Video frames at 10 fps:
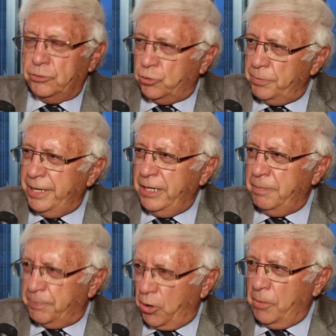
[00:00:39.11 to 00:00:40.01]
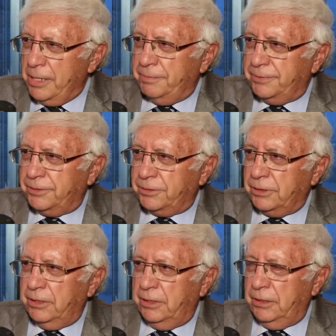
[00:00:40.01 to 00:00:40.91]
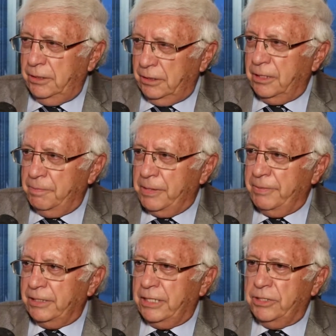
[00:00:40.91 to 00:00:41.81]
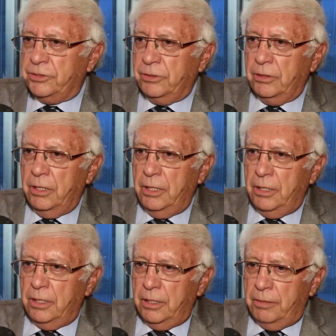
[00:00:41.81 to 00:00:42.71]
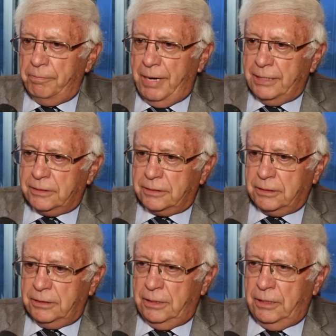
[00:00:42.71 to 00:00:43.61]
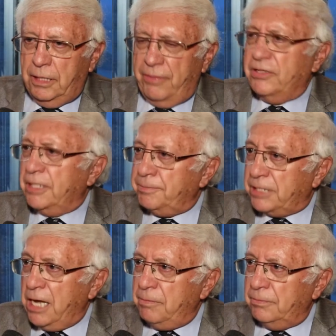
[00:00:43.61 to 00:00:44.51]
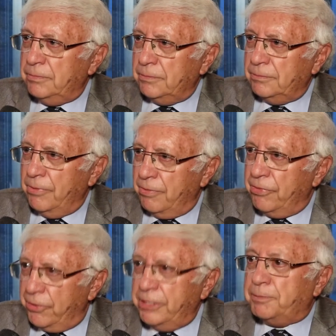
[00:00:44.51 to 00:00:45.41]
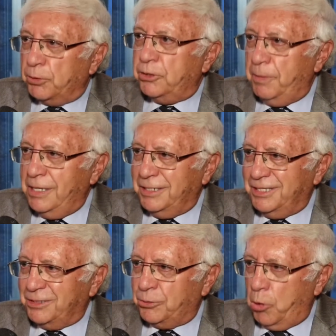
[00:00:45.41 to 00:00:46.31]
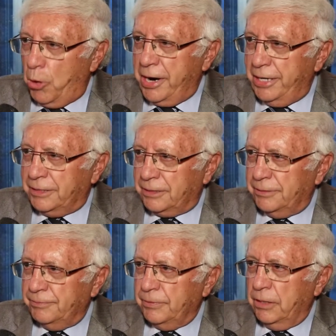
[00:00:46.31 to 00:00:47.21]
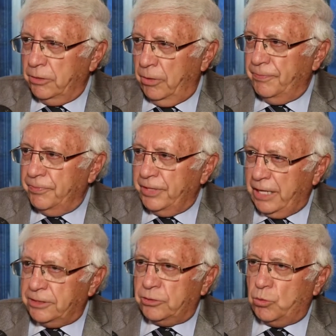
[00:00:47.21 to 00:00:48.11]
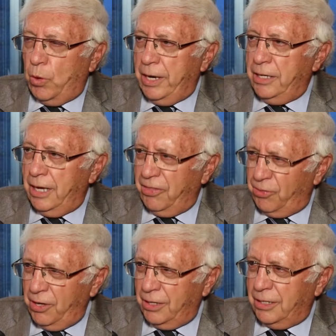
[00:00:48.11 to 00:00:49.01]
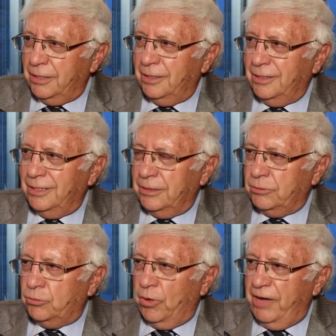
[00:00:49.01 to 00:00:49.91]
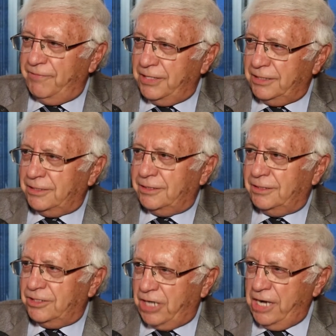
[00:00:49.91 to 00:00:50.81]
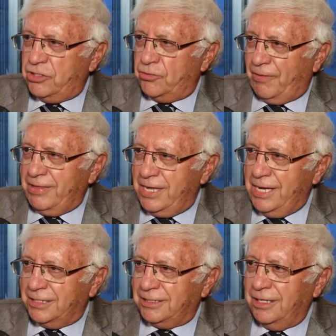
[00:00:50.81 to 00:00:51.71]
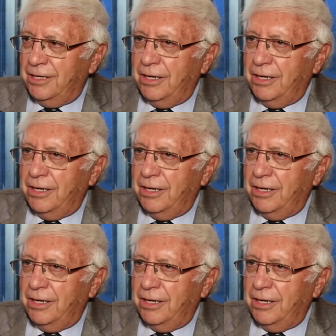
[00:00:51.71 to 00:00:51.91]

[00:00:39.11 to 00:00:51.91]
too many problems in the implementation, but at the same time, there is possibilities to go ahead. No, that's why I think to have this change of ideas